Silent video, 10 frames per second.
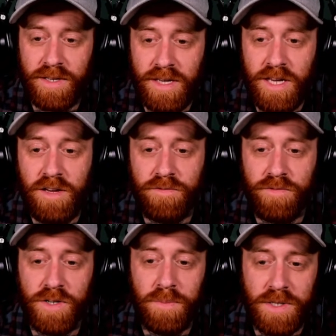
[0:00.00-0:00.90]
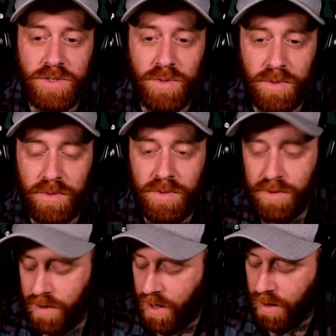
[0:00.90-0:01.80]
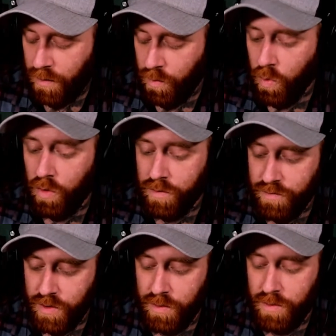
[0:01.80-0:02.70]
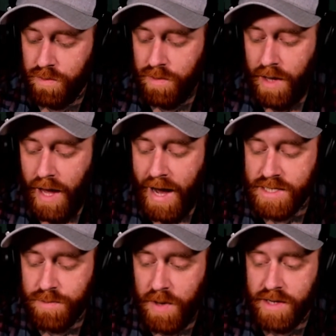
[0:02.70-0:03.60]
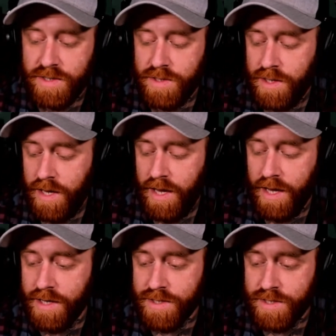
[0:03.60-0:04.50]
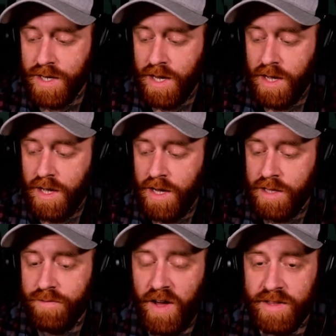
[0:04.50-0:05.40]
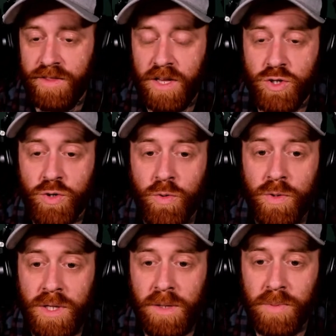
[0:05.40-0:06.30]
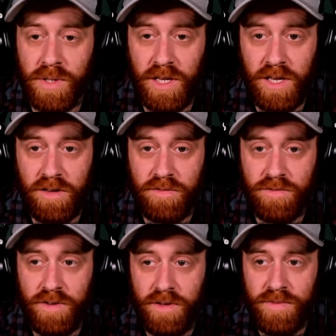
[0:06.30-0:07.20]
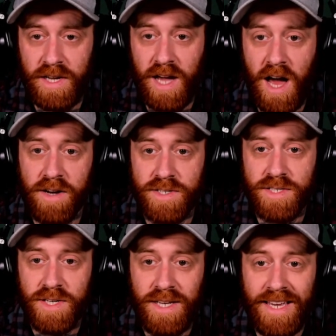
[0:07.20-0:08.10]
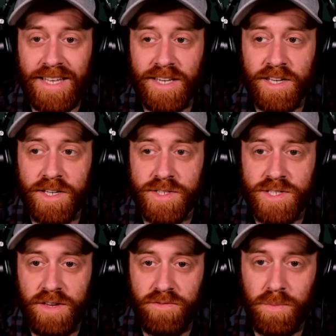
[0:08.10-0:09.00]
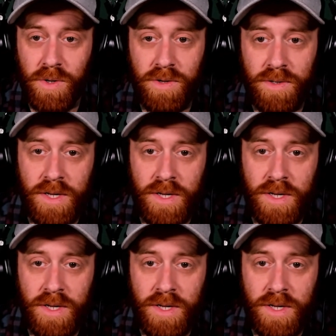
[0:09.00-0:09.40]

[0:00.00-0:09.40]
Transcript: key fundamental worldview aspects is the fact that they truly believe that God is inconceivable.